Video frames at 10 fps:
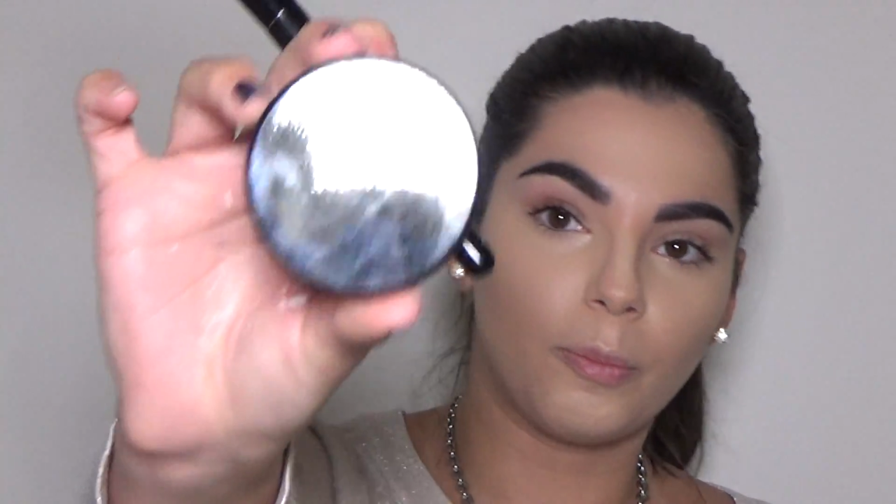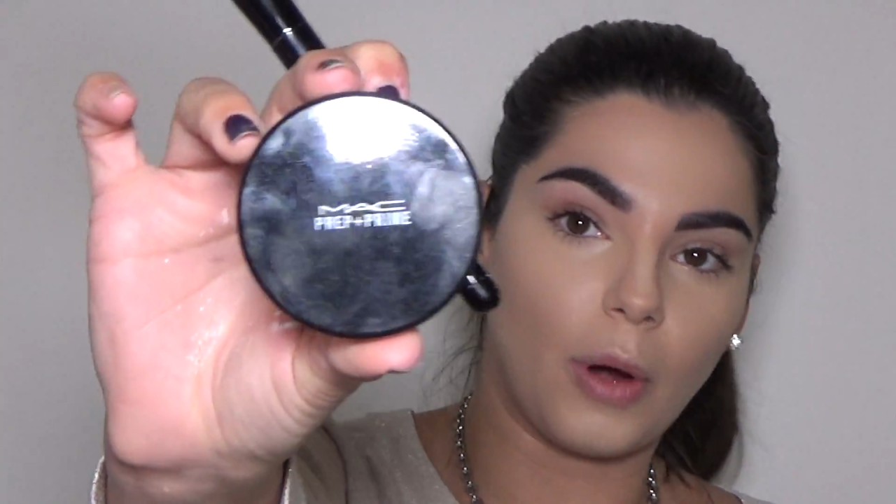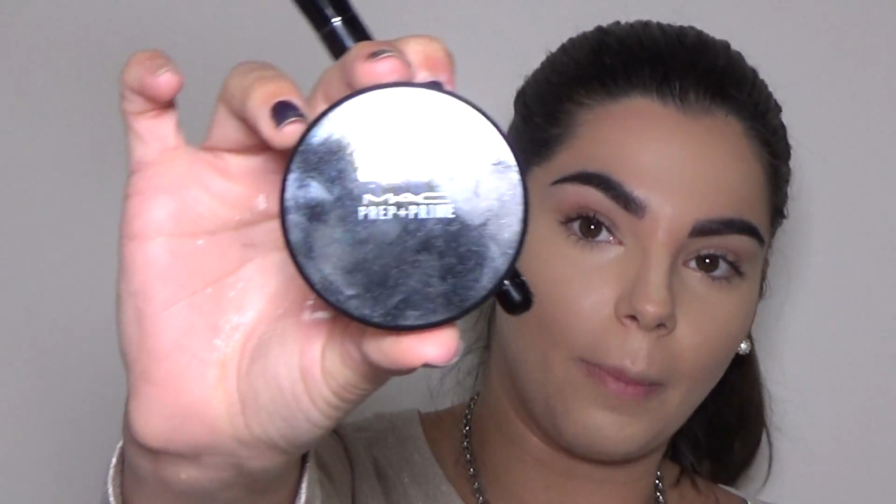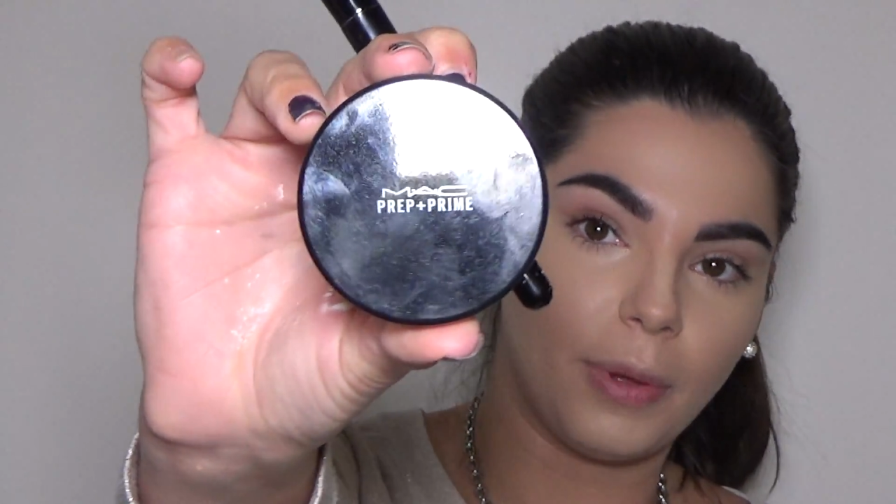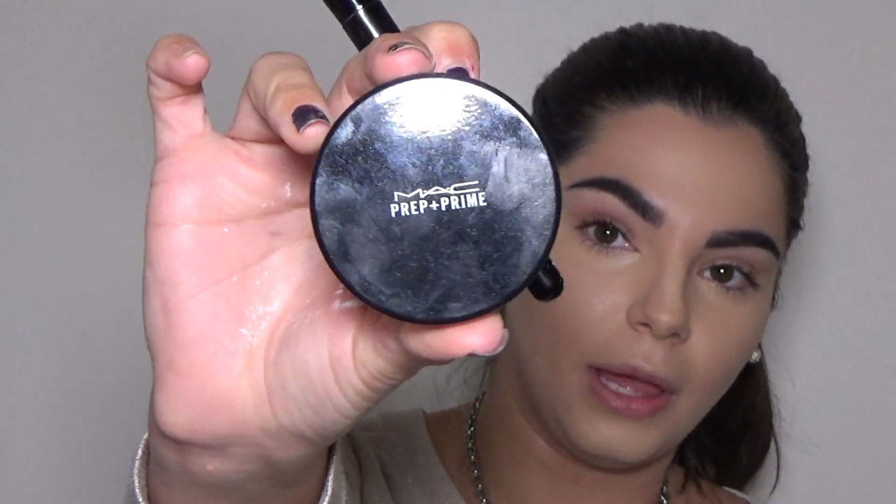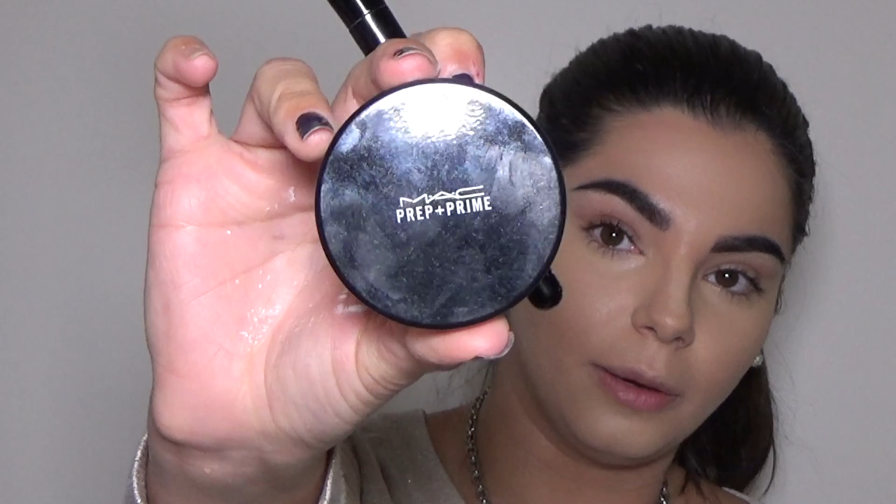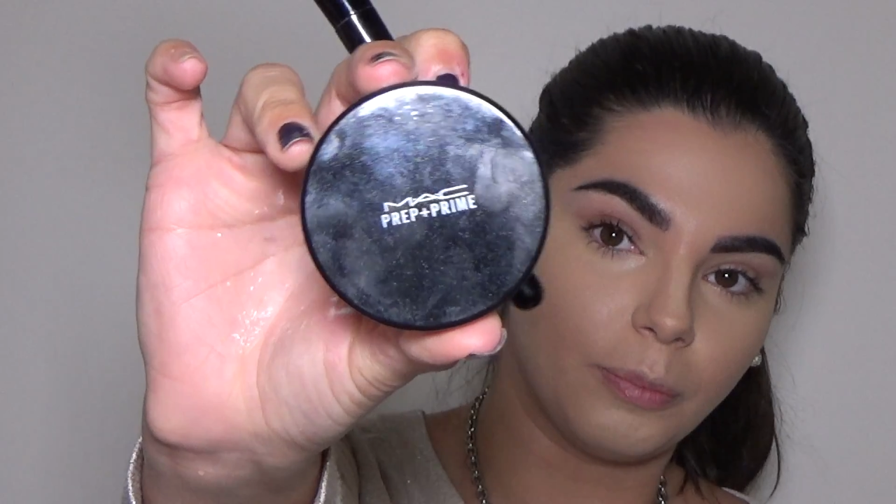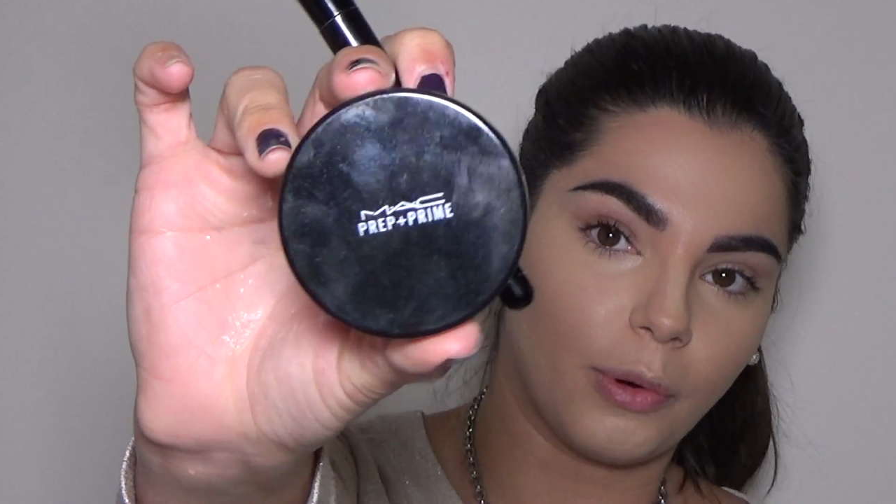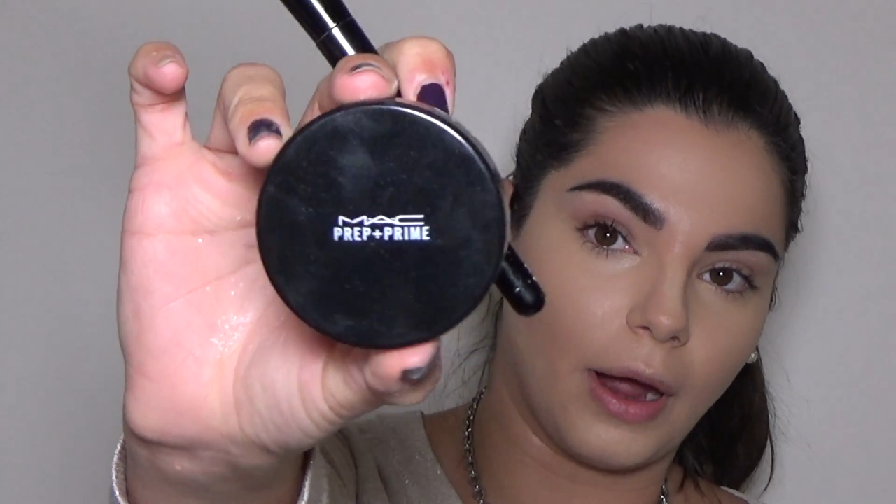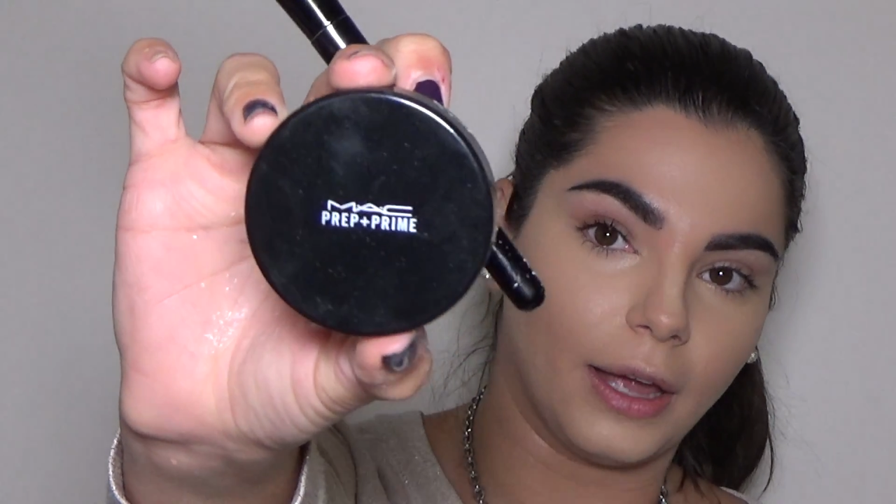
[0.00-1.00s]
Prep and
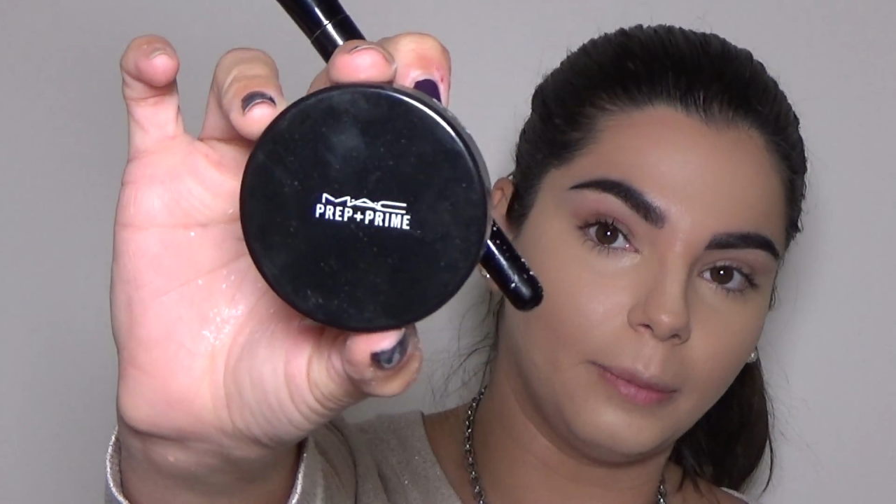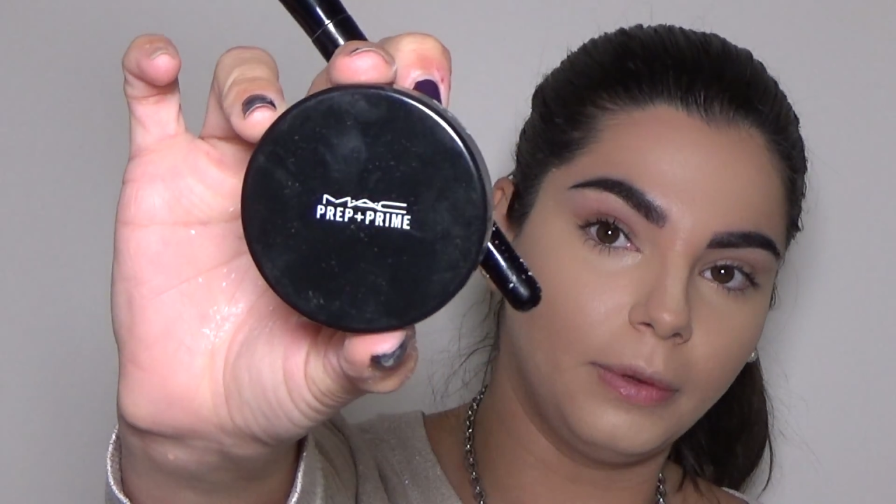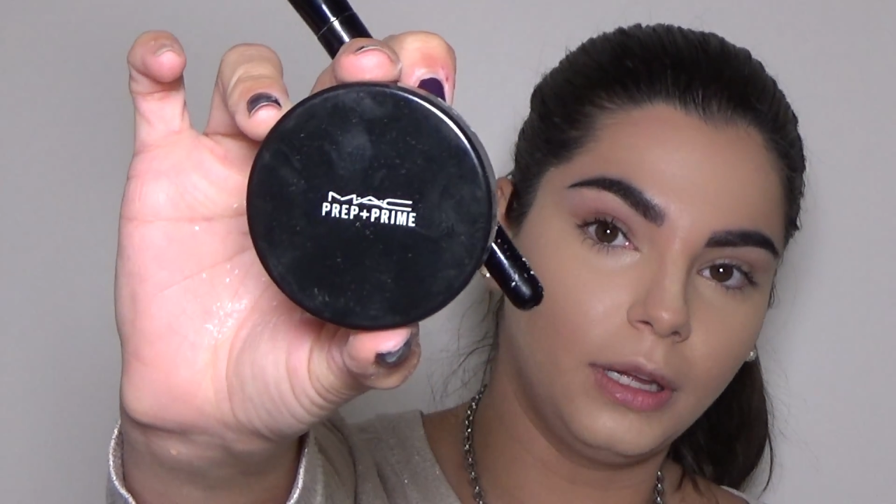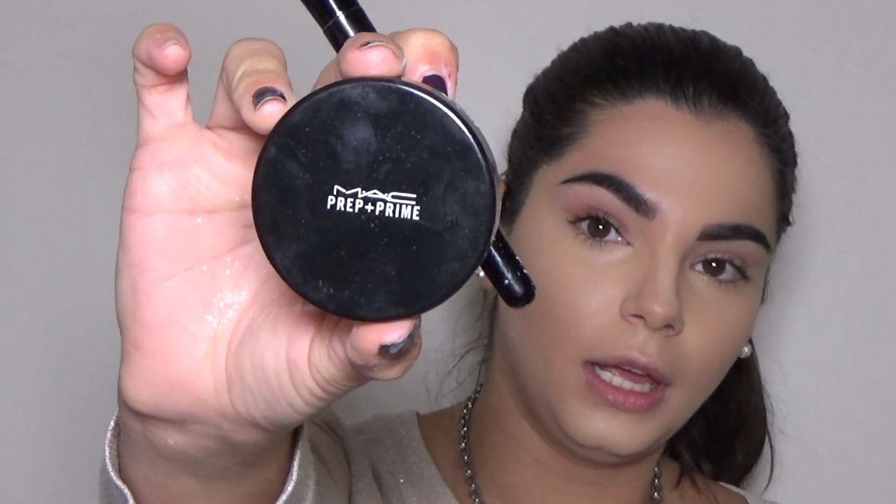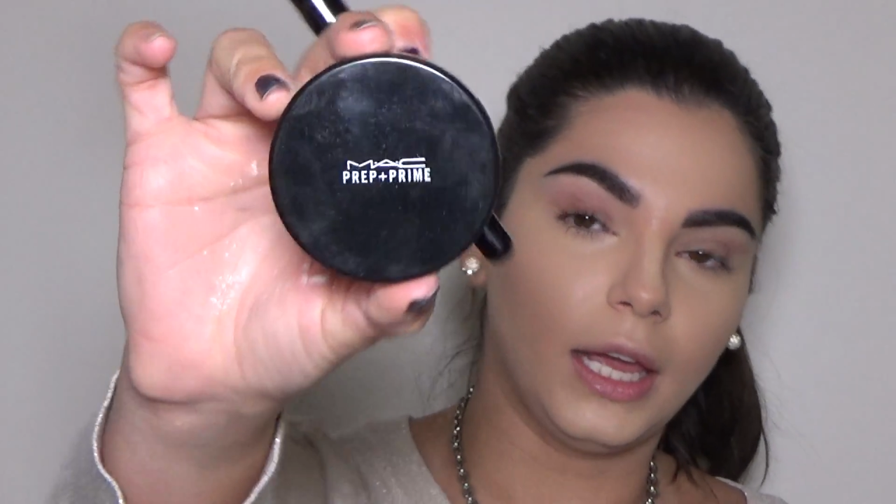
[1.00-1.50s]
Prime.